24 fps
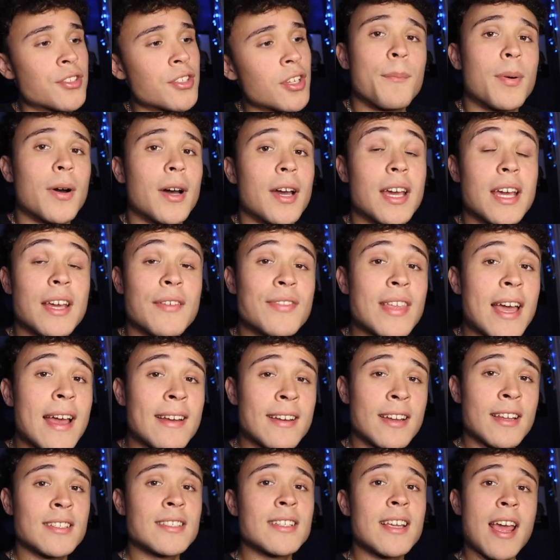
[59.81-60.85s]
But if that
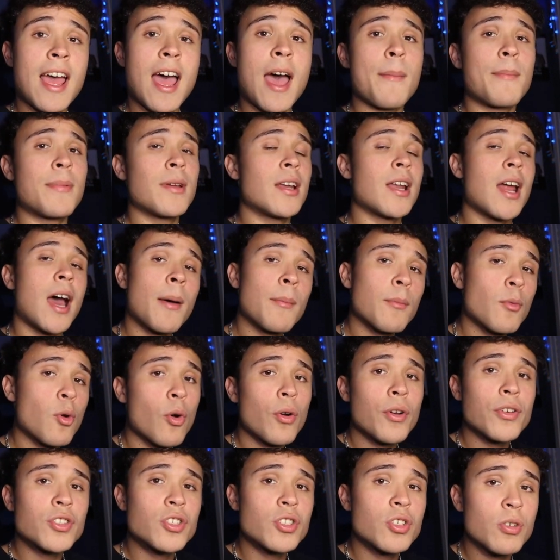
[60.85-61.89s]
doesn't happen, I'm
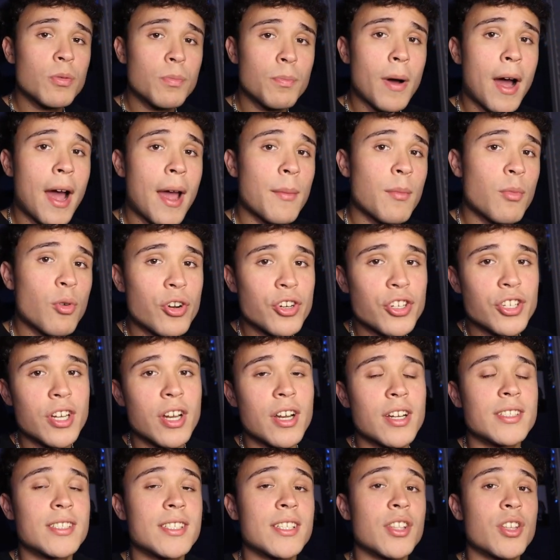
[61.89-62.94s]
going to buy more
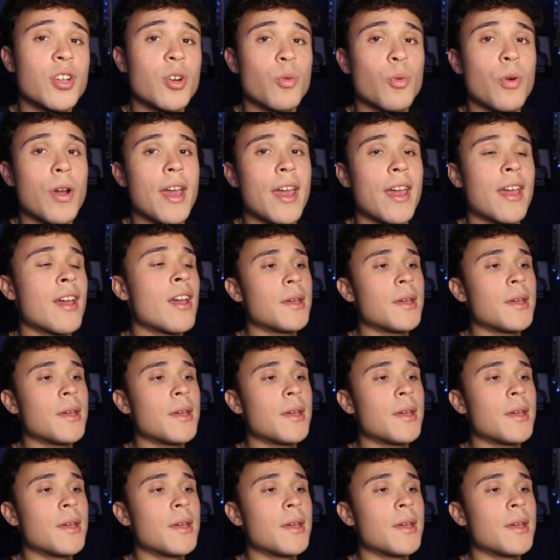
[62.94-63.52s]
shares either way